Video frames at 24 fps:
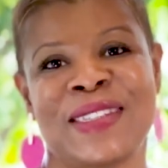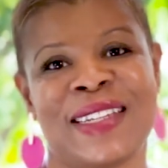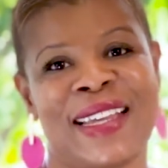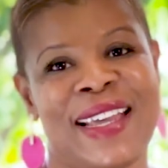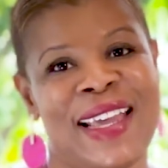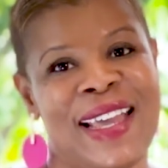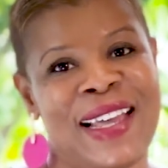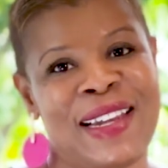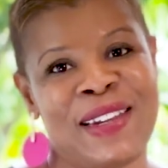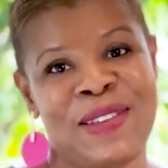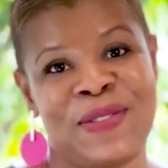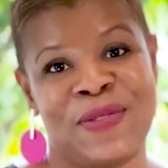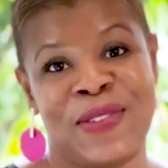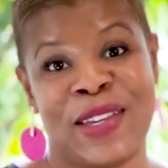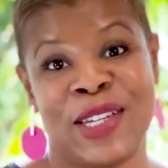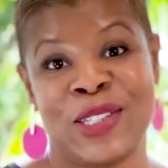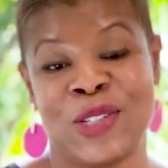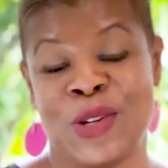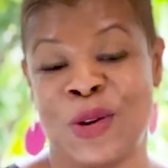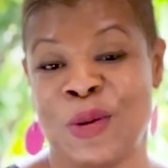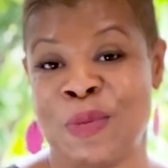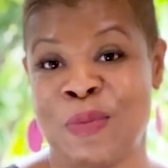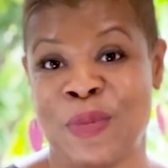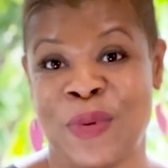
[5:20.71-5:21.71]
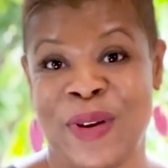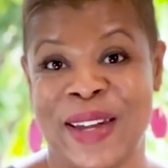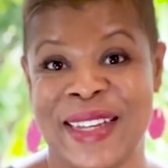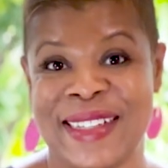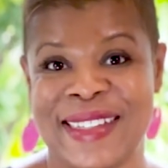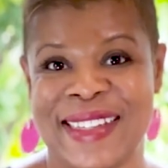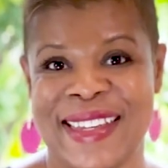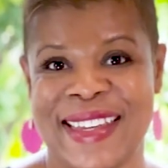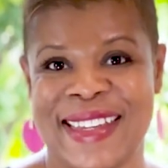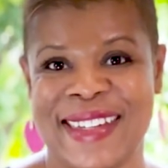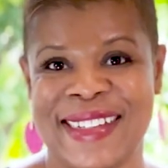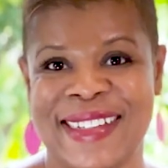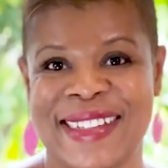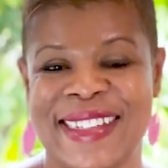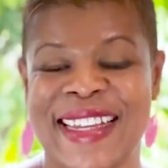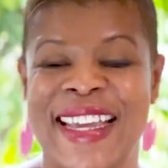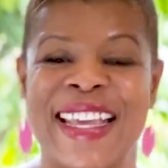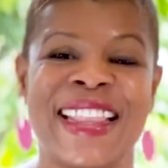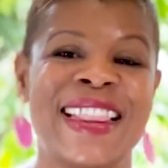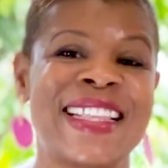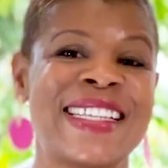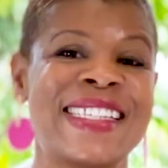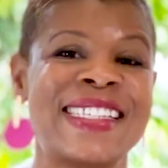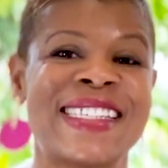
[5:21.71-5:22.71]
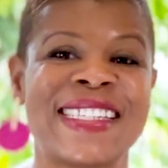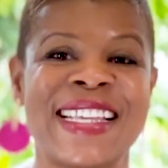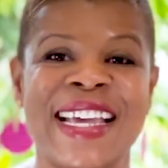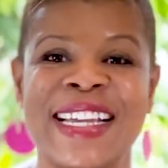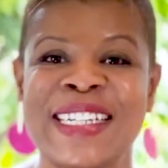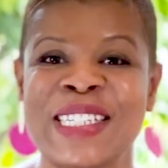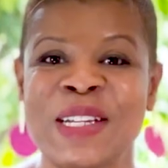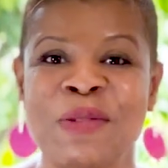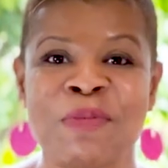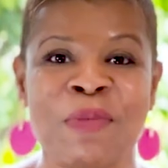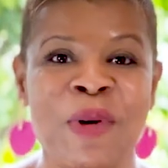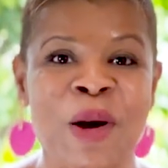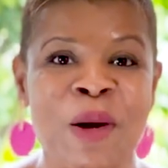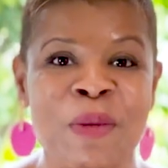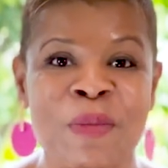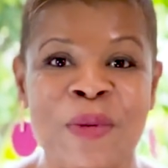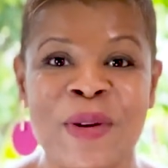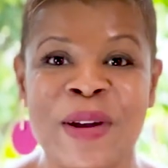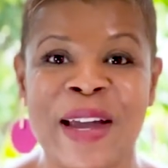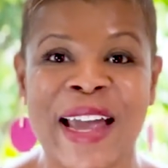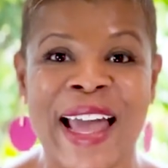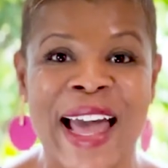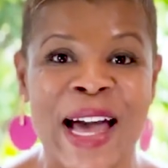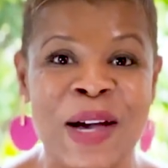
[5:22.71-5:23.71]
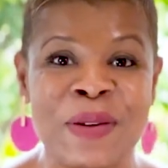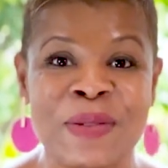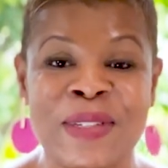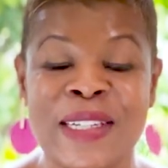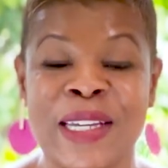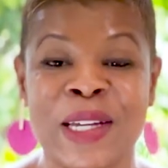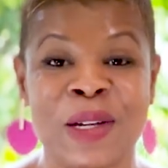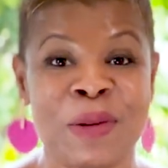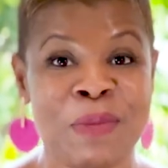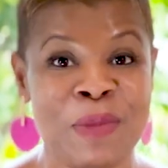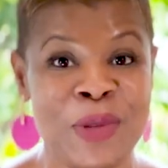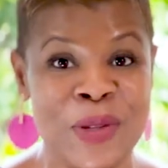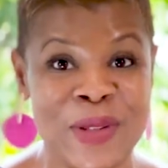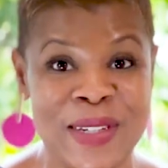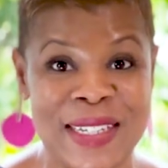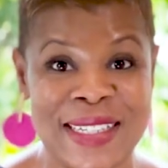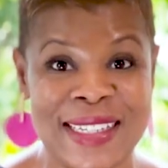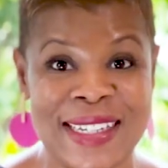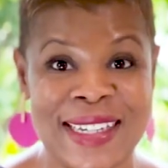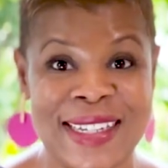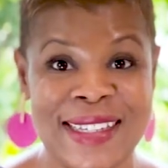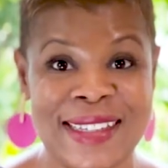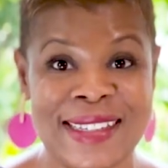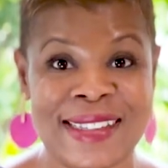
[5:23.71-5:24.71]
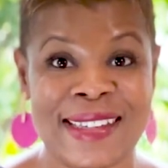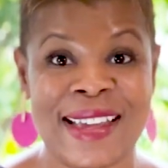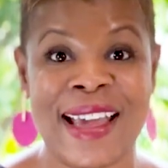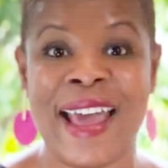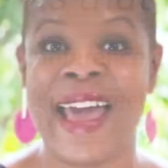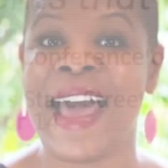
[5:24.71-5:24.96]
to elevate our presence in the Santa Barbara County communities